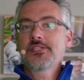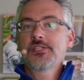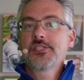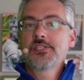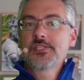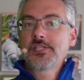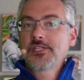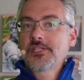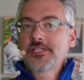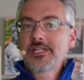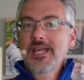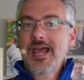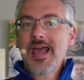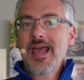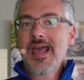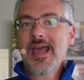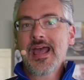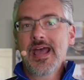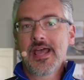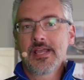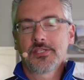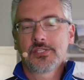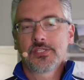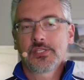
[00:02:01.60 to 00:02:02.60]
is a
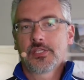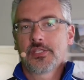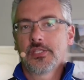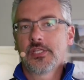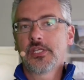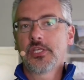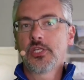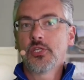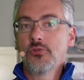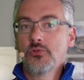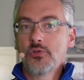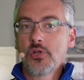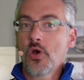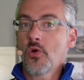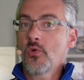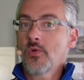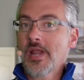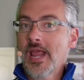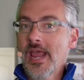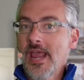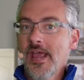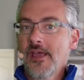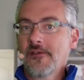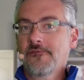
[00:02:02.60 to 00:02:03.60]
task that you don't
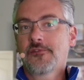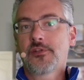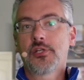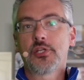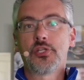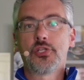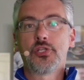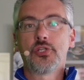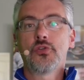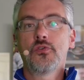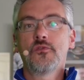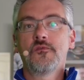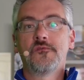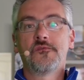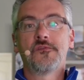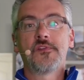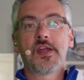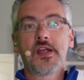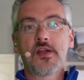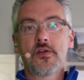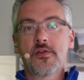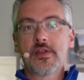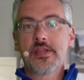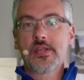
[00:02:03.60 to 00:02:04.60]
have to do
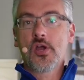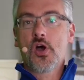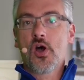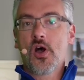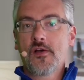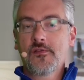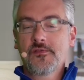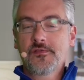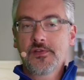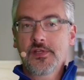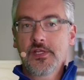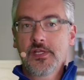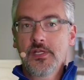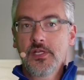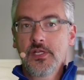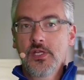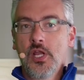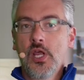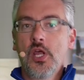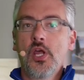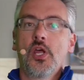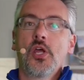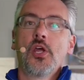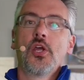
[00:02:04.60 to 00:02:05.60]
very often,
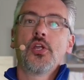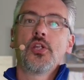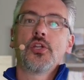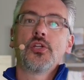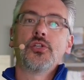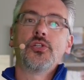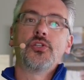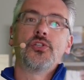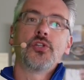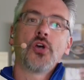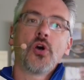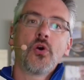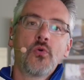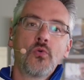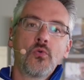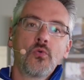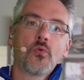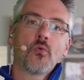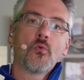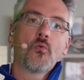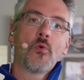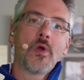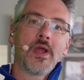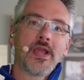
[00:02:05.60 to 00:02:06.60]
don't
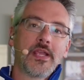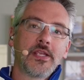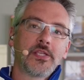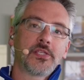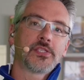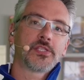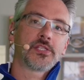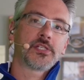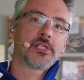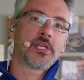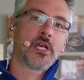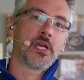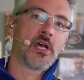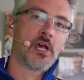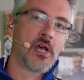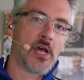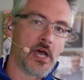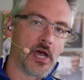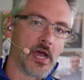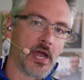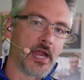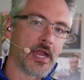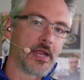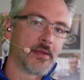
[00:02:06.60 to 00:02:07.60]
waste
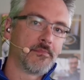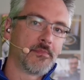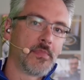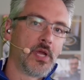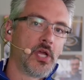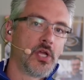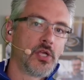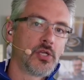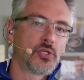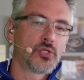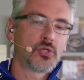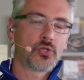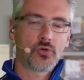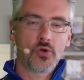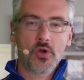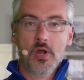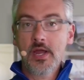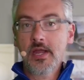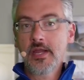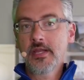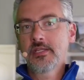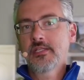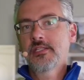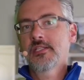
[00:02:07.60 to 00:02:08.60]
time
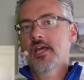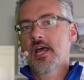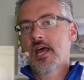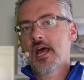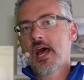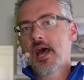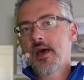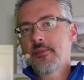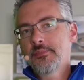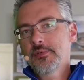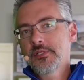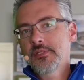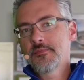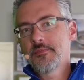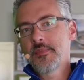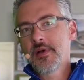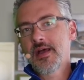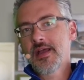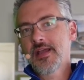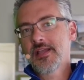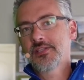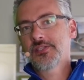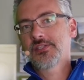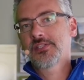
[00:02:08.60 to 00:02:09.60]
trying to
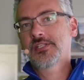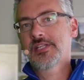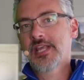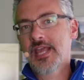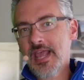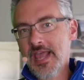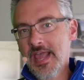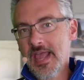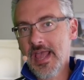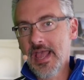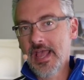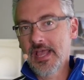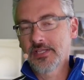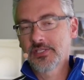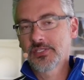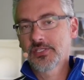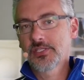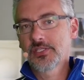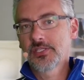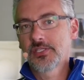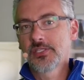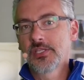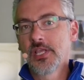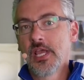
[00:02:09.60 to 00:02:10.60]
optimize
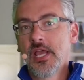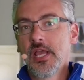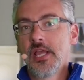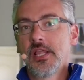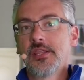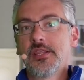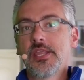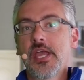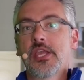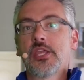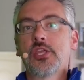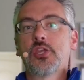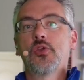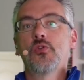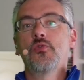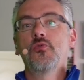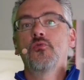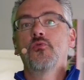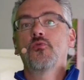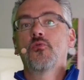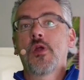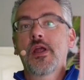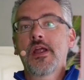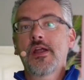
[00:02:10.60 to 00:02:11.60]
tasks that you
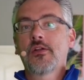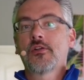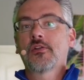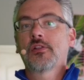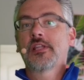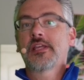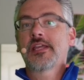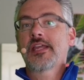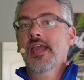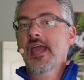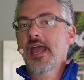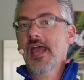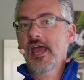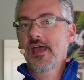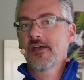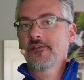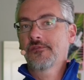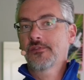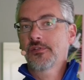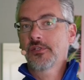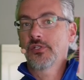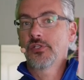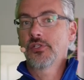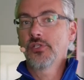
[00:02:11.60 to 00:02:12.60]
rarely
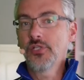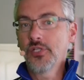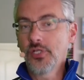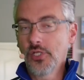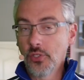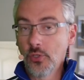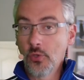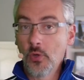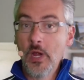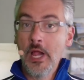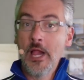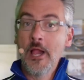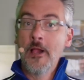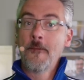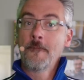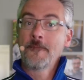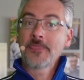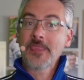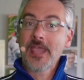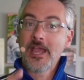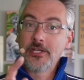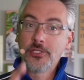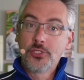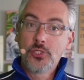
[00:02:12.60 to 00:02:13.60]
have to do.
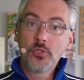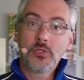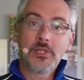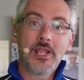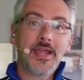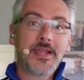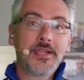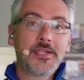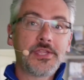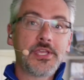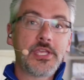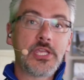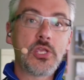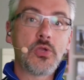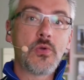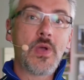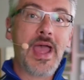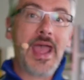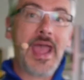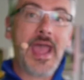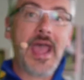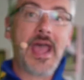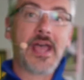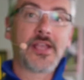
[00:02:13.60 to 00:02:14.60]
I do like that you
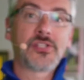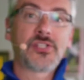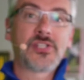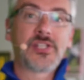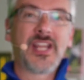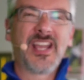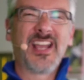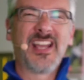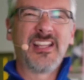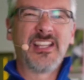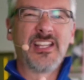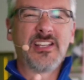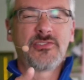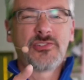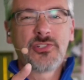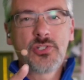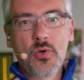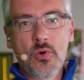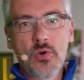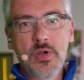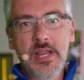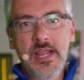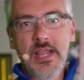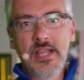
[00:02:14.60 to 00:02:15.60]
asked, and the
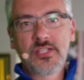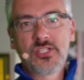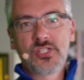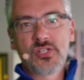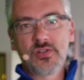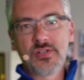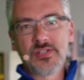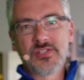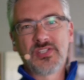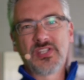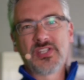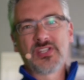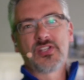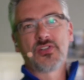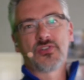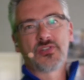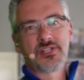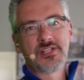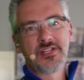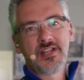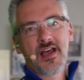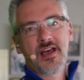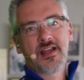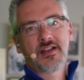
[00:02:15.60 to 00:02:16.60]
short answer is that
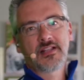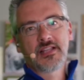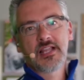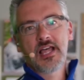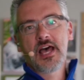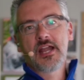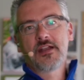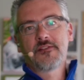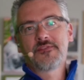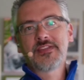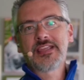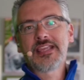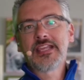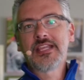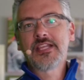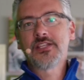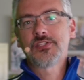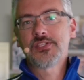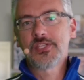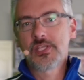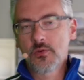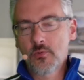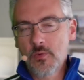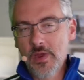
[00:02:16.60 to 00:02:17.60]
there's not a lot of
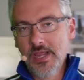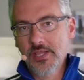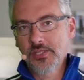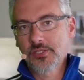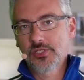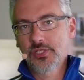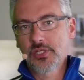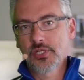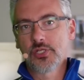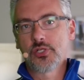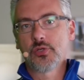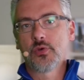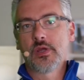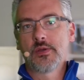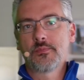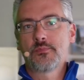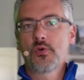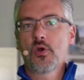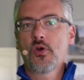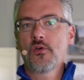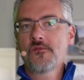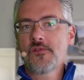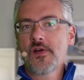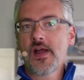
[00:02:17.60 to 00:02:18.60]
easy ways to do it.
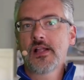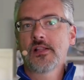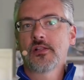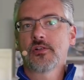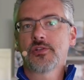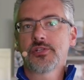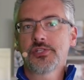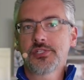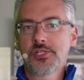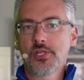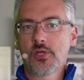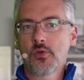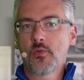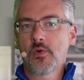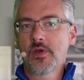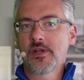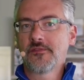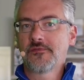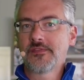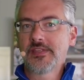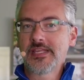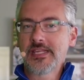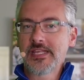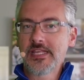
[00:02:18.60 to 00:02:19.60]
Profiler is still one
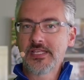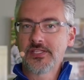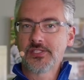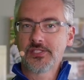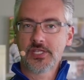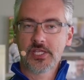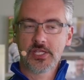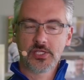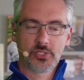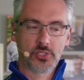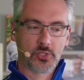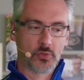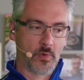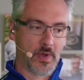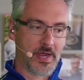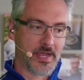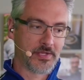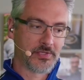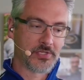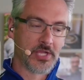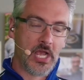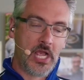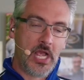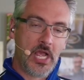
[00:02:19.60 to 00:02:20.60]
of the easiest
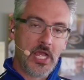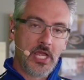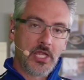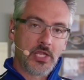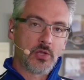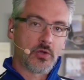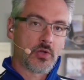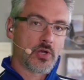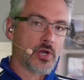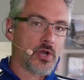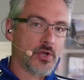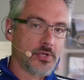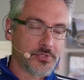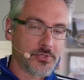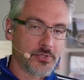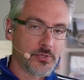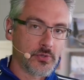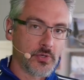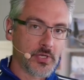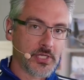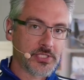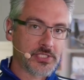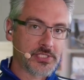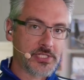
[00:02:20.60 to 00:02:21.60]
ways. You could also
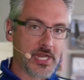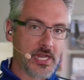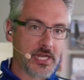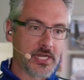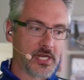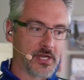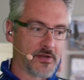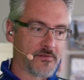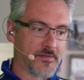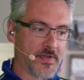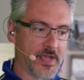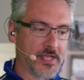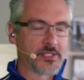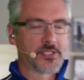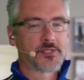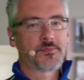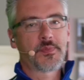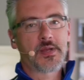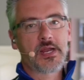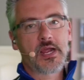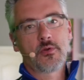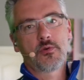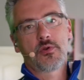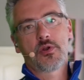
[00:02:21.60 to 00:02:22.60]
do extended events,
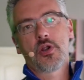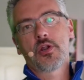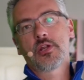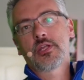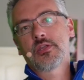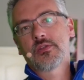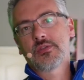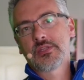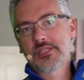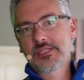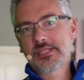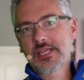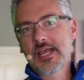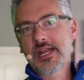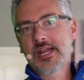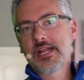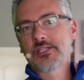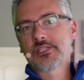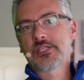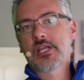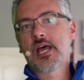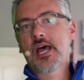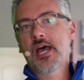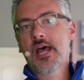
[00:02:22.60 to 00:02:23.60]
but I would argue that that
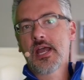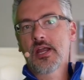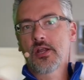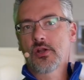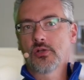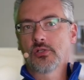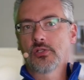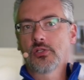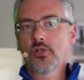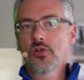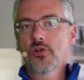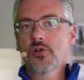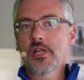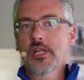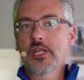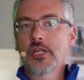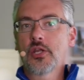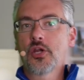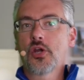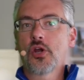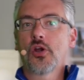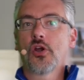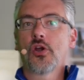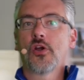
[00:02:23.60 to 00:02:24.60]
has a higher learning
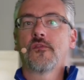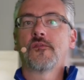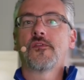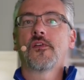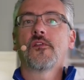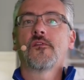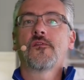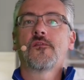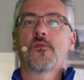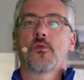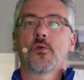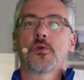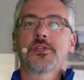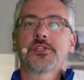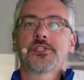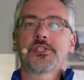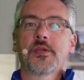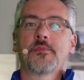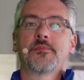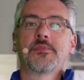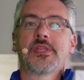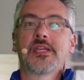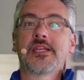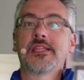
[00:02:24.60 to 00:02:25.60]
curve for
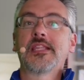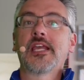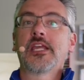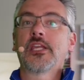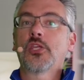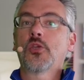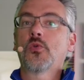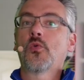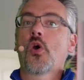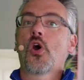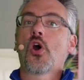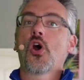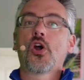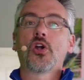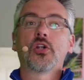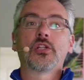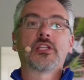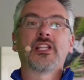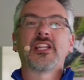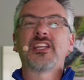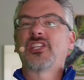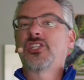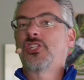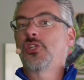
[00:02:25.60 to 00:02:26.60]
something that you
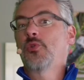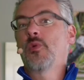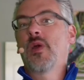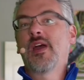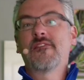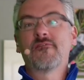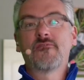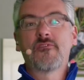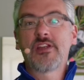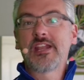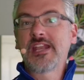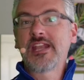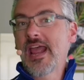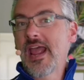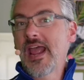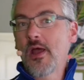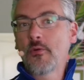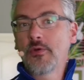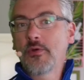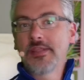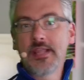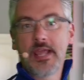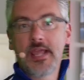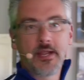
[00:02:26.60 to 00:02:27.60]
hardly do every
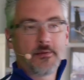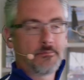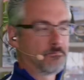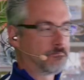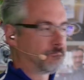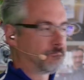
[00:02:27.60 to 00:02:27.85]
now and then.